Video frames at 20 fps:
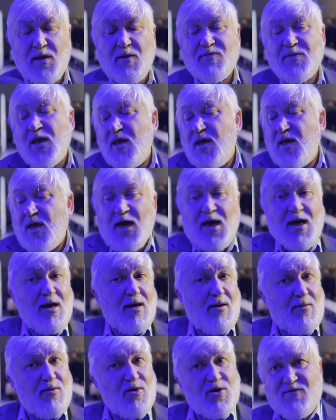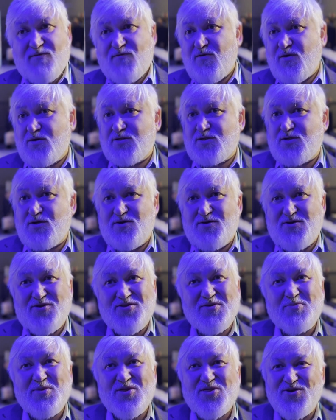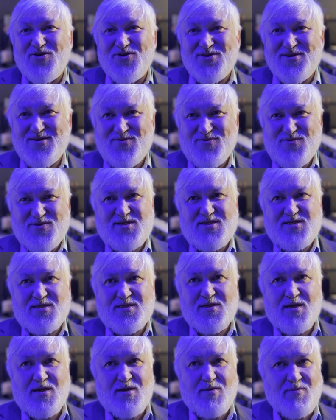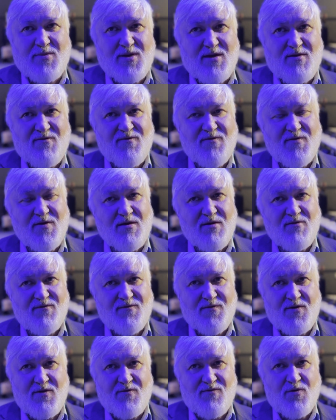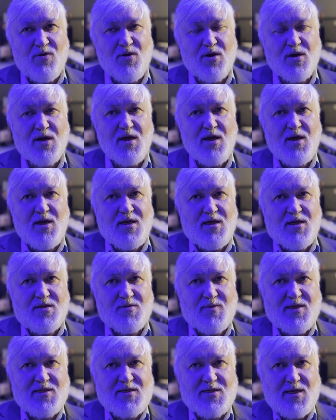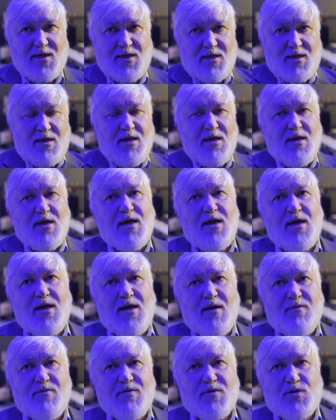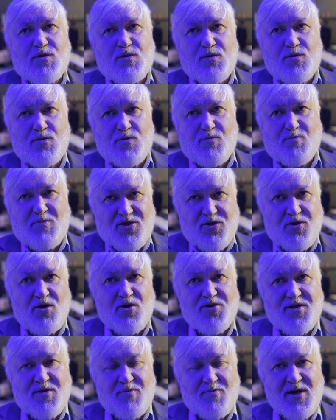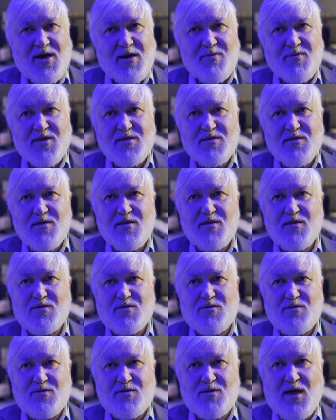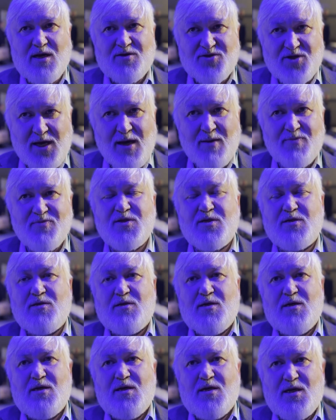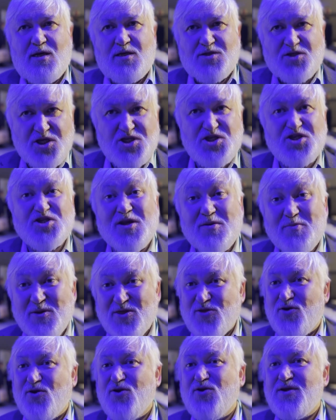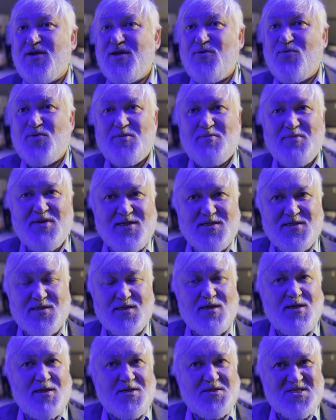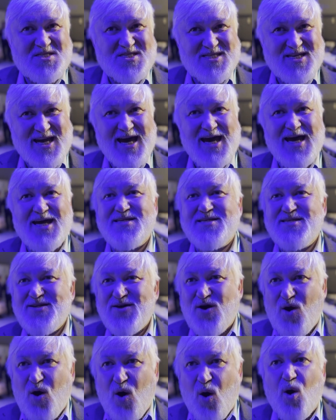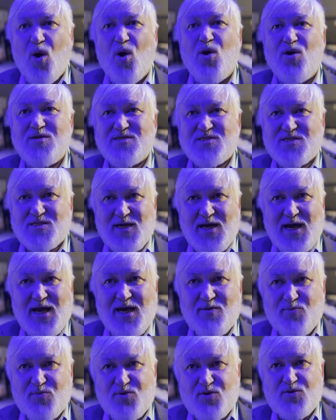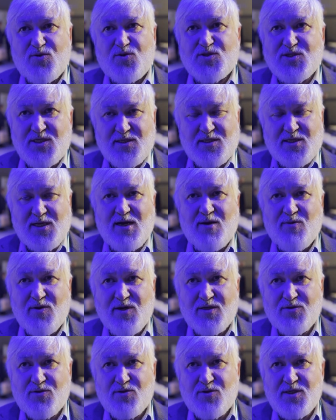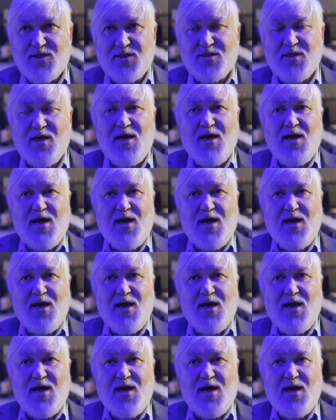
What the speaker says: Yeah, I'm going to focus on the pathology, which is my field of work. It's basically to pathology department to adapt digital pathology, which means scan all slides produced in the laboratories